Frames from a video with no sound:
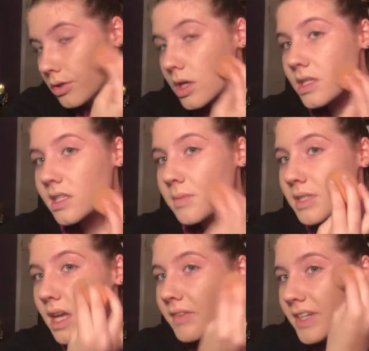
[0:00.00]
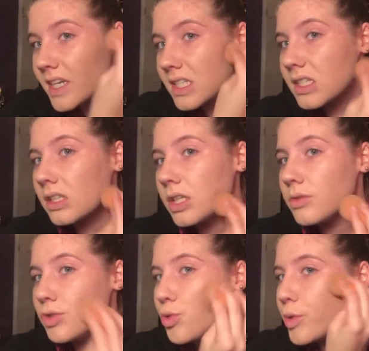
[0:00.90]
It seems to have a nice
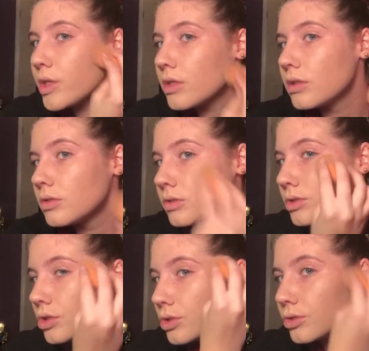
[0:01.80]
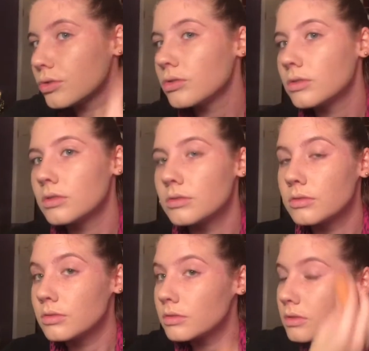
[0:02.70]
glow to it too.
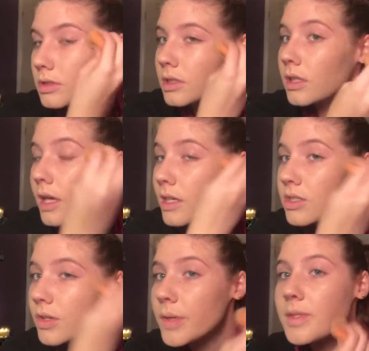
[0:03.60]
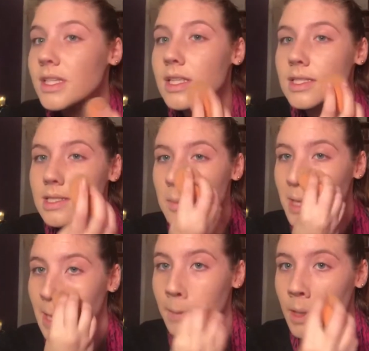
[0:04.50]
Yeah, so I would say this is a
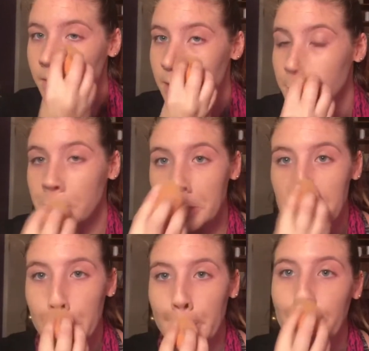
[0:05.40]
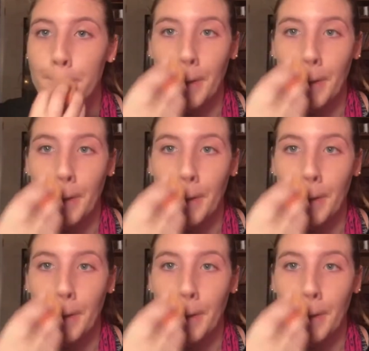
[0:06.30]
medium coverage foundation.